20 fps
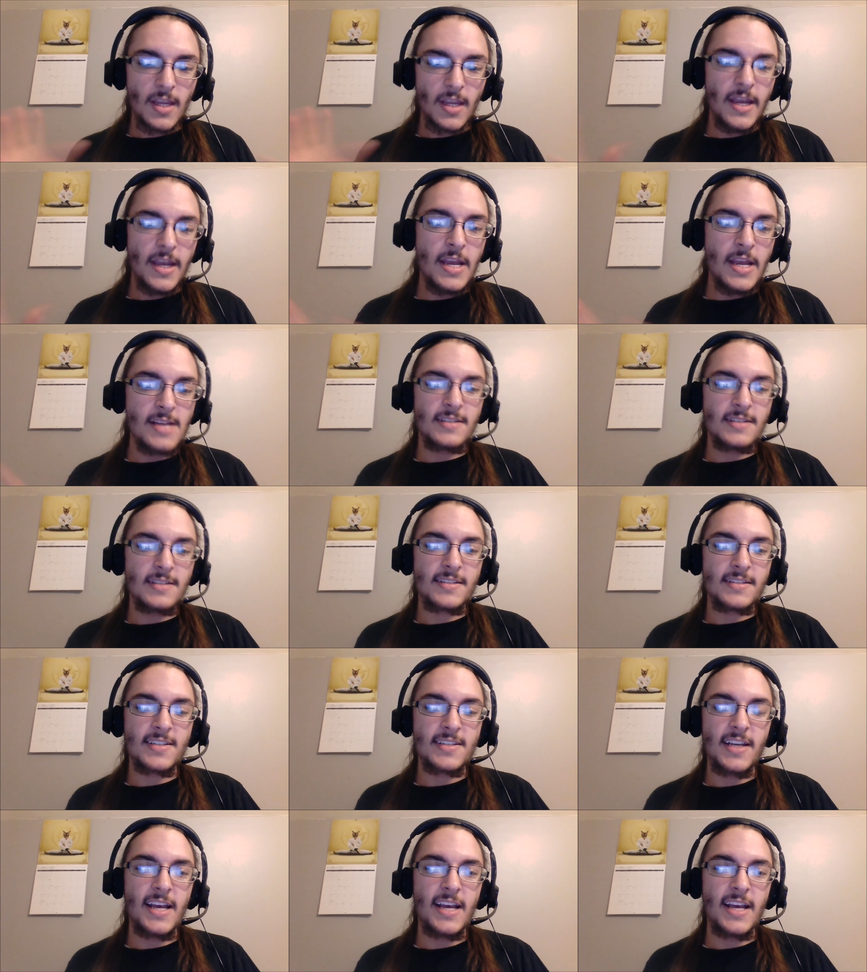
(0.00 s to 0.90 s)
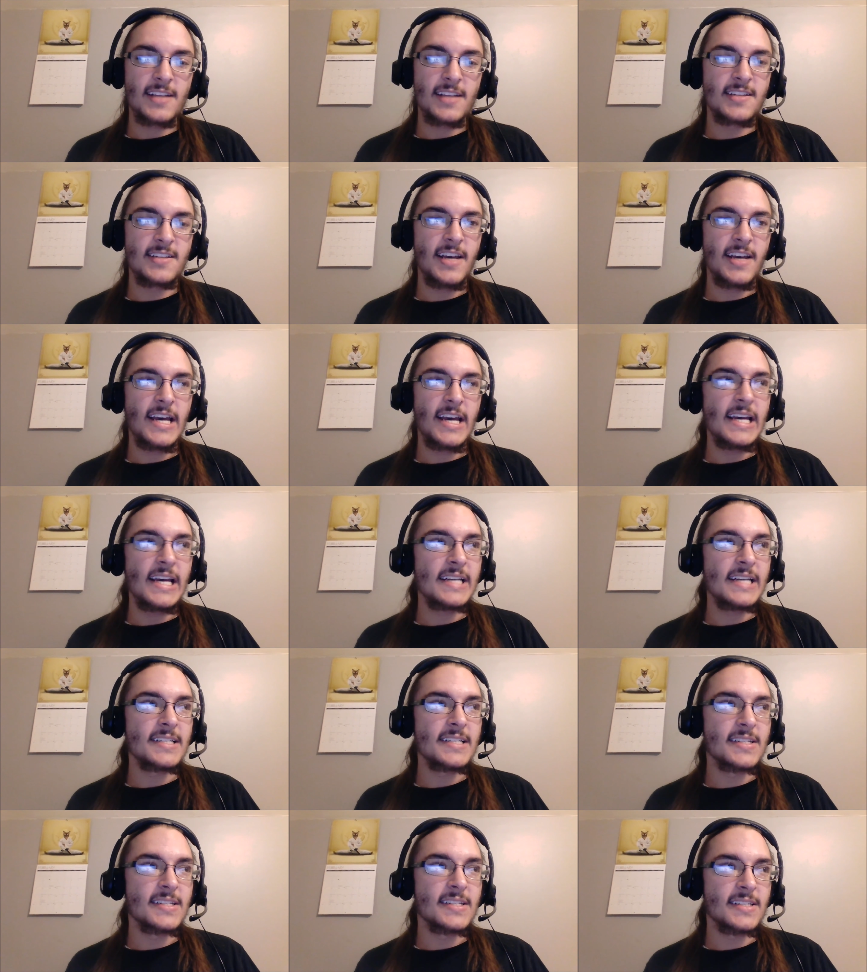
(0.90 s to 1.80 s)
And so yes,
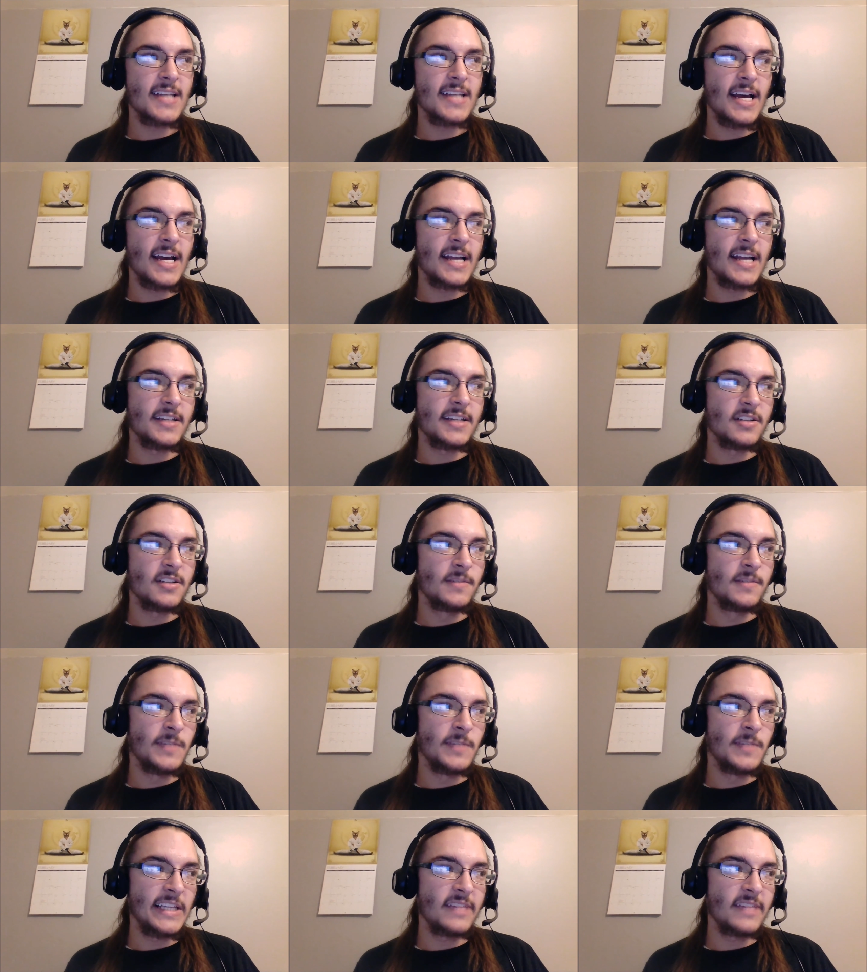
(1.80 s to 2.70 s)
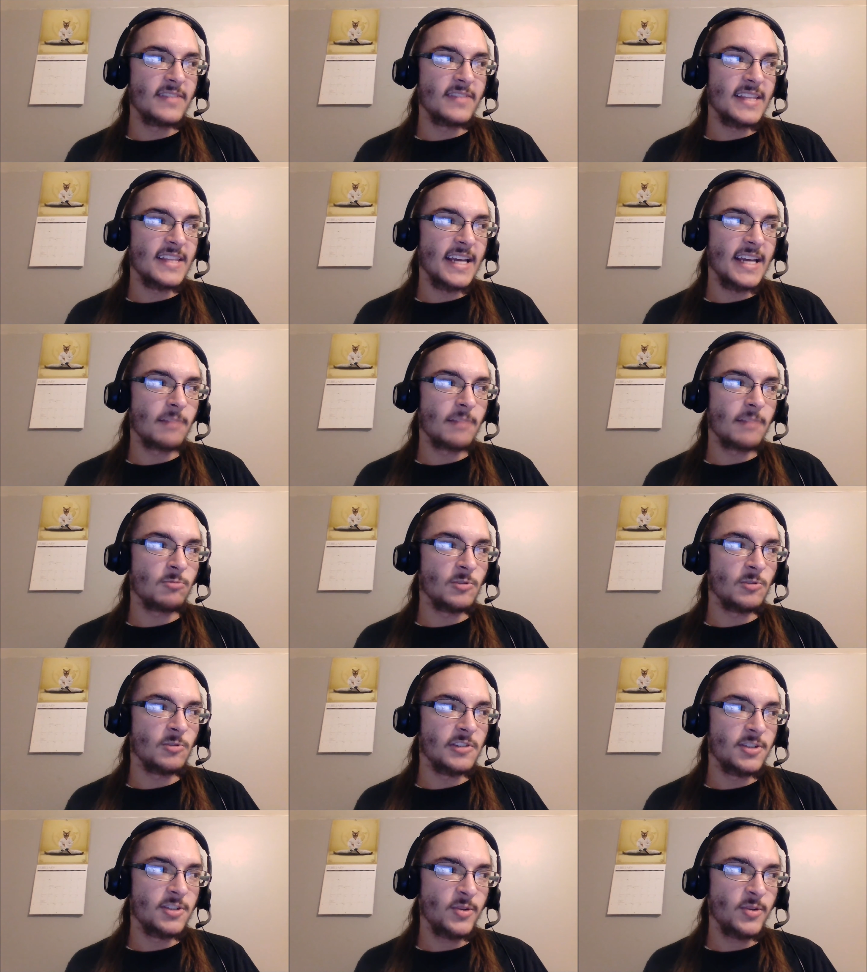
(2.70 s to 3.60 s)
guys, I do believe that
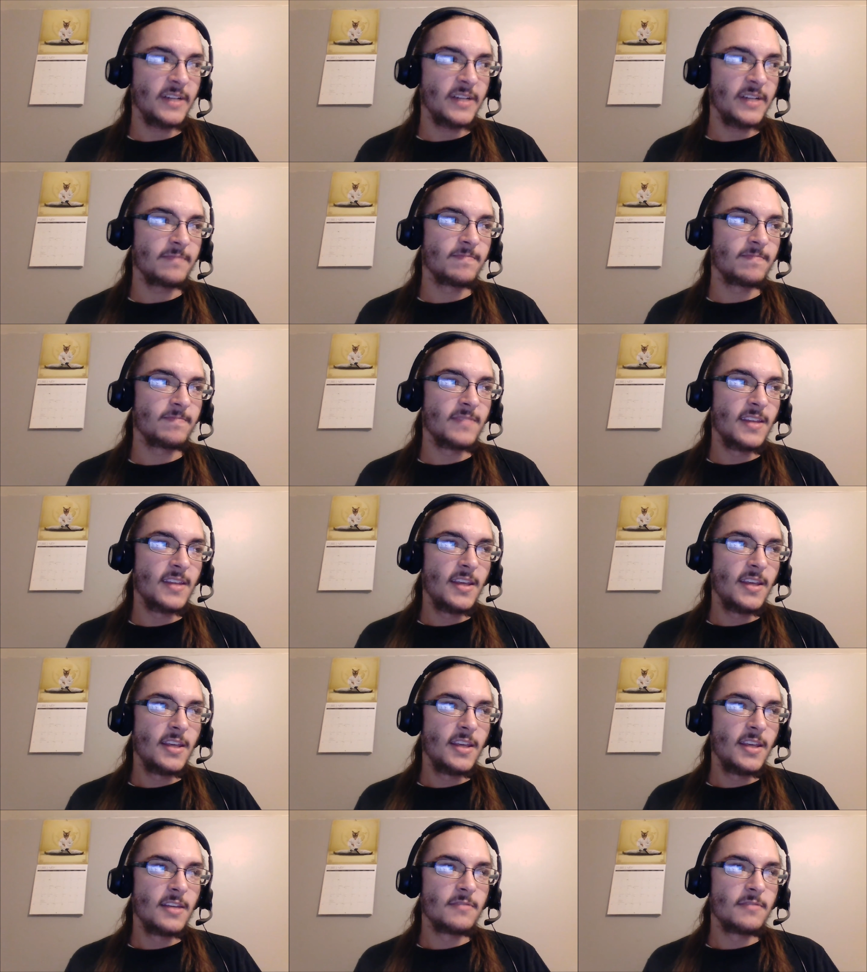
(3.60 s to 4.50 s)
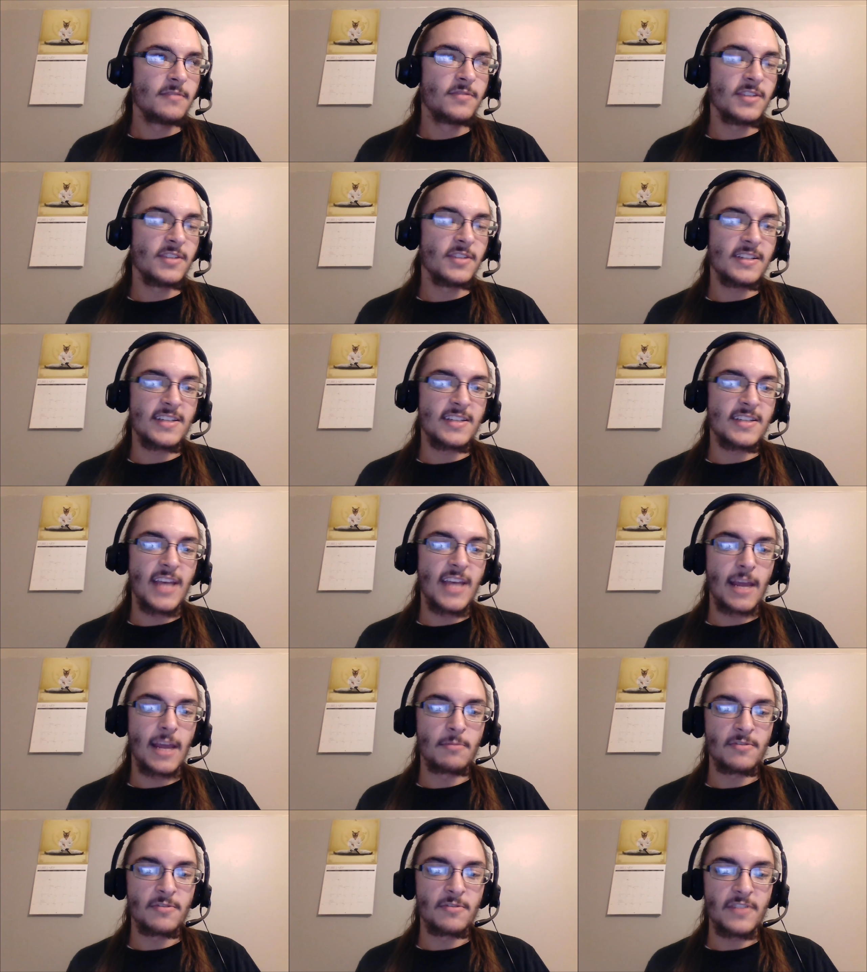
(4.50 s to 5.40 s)
will do it for this
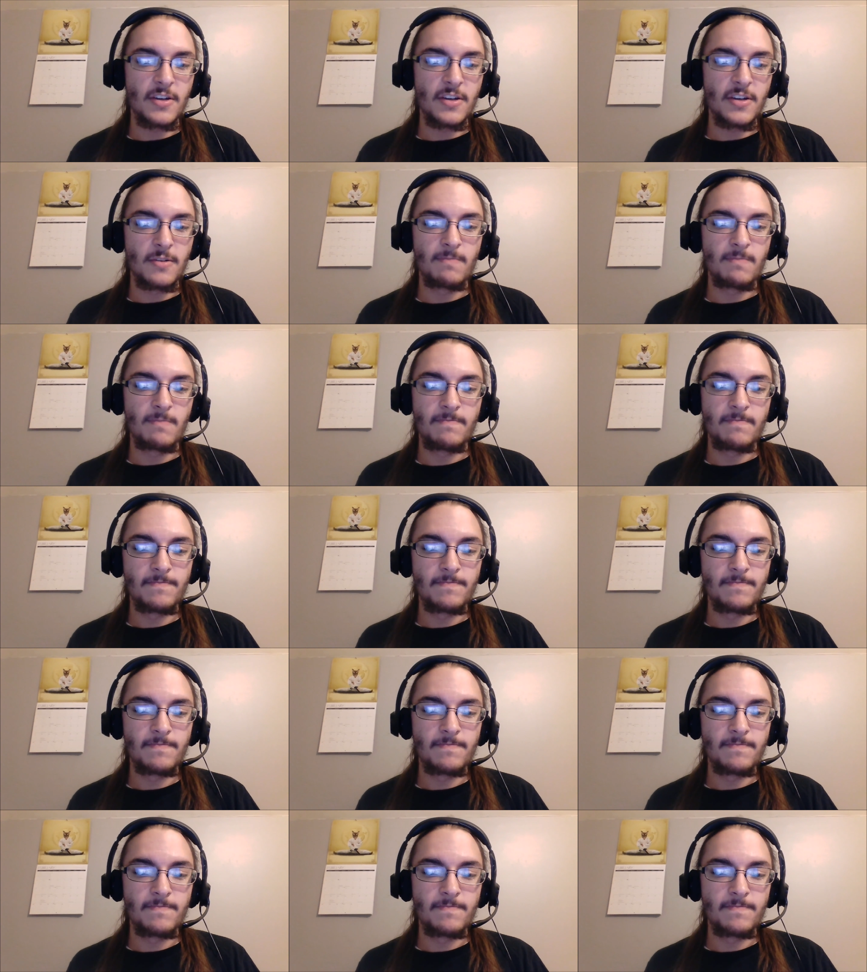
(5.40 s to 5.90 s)
game review.